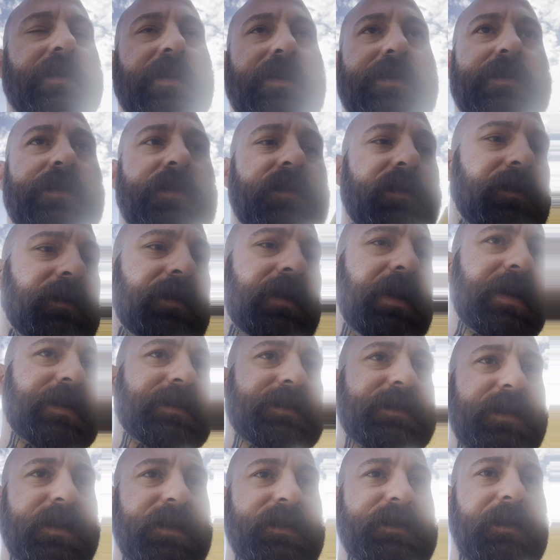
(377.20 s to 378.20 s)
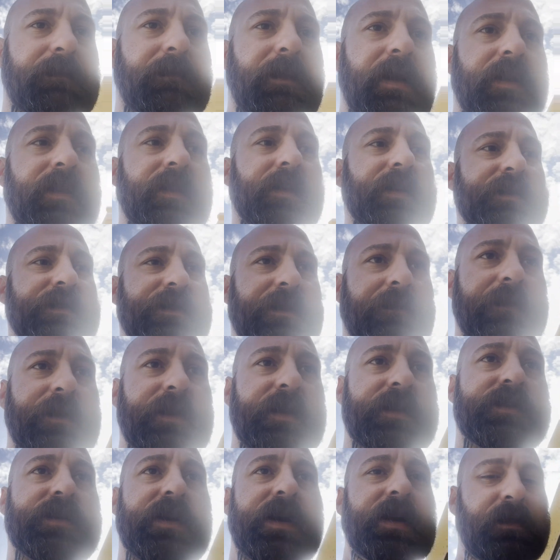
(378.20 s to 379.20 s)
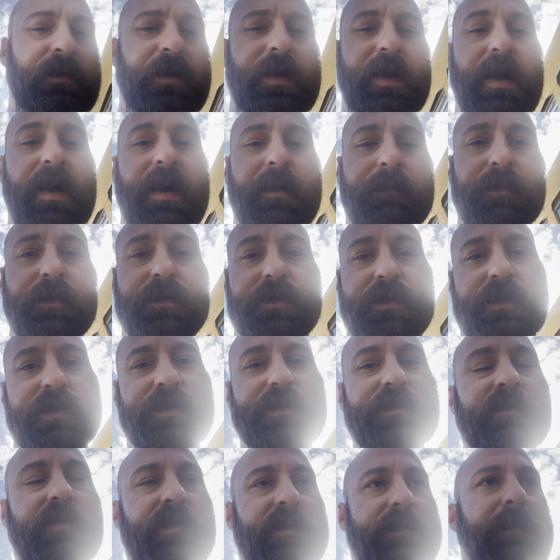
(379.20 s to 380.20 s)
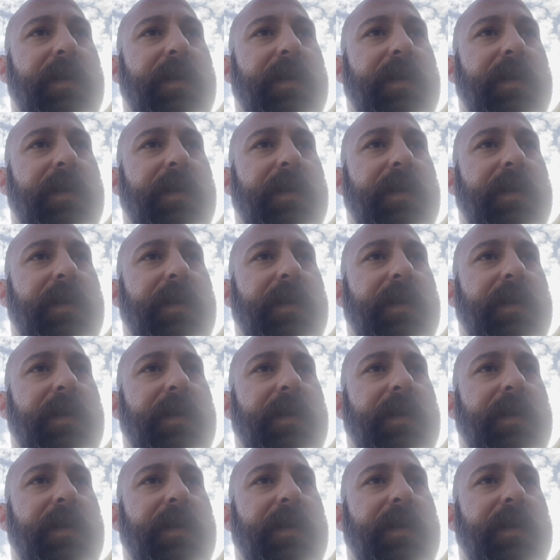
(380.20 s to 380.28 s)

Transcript: the two next things on my list I'm gonna try to accomplish as soon as